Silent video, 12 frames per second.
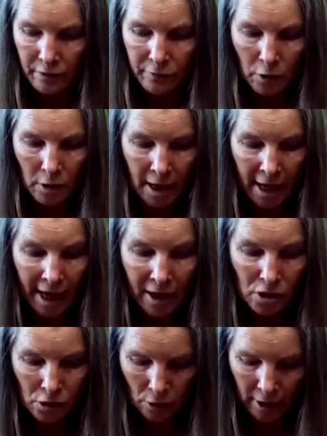If you're a
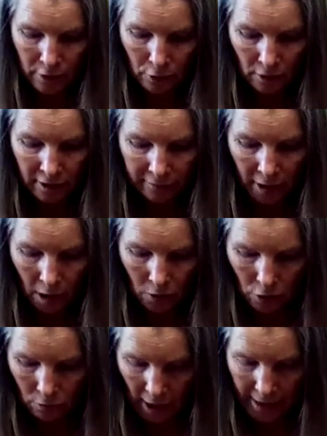Cancer and you're living
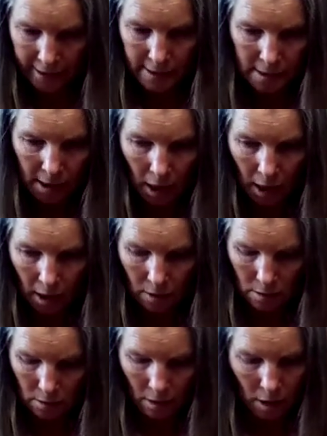in the United
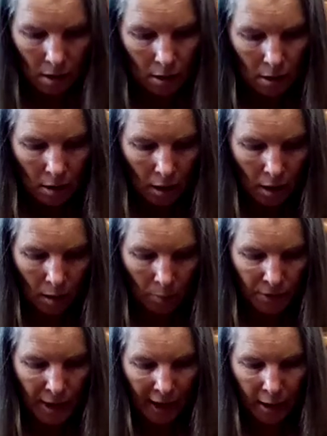States,
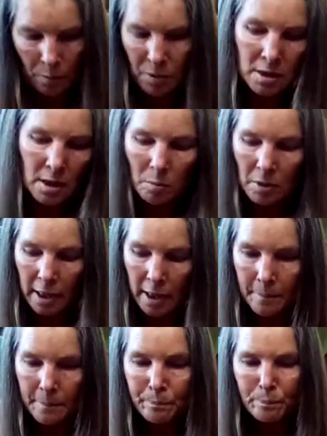that could be
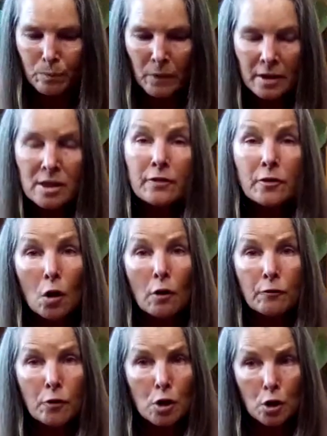doubly
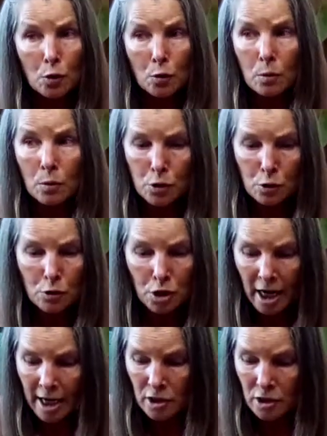difficult for you to
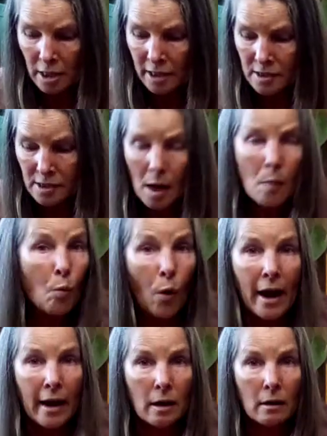change in some
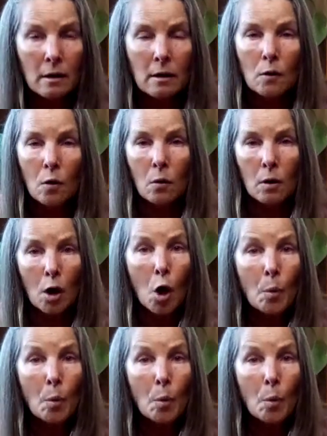way or